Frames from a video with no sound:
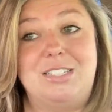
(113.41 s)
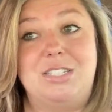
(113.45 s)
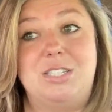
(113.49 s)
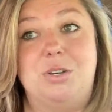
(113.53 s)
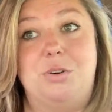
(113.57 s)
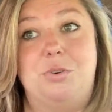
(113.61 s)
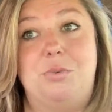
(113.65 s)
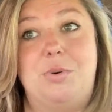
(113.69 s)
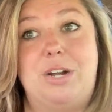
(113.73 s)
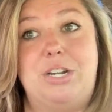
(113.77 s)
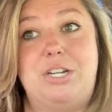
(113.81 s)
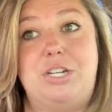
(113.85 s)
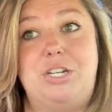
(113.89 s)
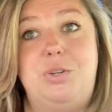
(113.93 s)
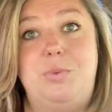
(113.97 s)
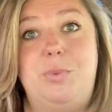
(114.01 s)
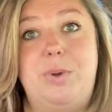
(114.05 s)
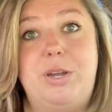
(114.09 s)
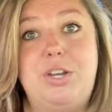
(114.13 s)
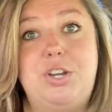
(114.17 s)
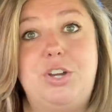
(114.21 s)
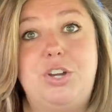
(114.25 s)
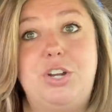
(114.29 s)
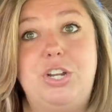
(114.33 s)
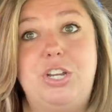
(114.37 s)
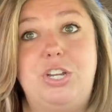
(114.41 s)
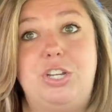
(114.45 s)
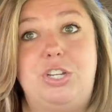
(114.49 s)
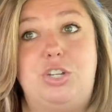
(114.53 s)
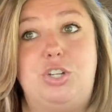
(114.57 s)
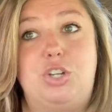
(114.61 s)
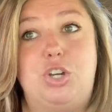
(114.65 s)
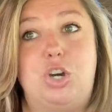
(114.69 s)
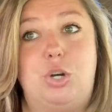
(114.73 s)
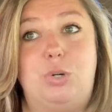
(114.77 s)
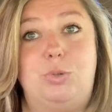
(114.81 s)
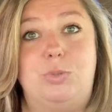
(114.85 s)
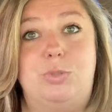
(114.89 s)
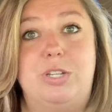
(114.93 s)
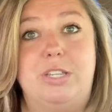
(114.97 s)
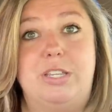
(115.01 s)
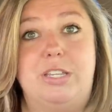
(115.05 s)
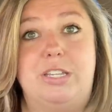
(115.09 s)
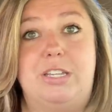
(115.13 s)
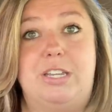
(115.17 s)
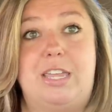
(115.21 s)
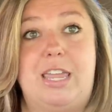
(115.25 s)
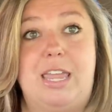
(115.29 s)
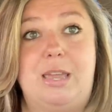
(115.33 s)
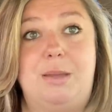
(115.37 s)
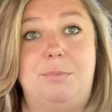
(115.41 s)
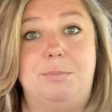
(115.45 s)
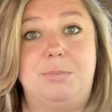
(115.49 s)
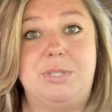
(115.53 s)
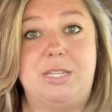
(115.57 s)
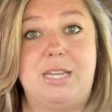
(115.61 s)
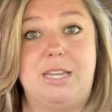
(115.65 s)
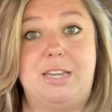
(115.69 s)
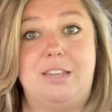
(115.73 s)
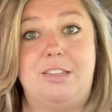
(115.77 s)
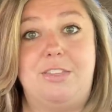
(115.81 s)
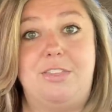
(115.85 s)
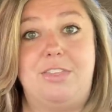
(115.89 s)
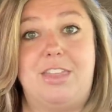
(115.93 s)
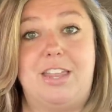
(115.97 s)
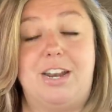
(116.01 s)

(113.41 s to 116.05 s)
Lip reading: So I knew I couldn't go to the campsite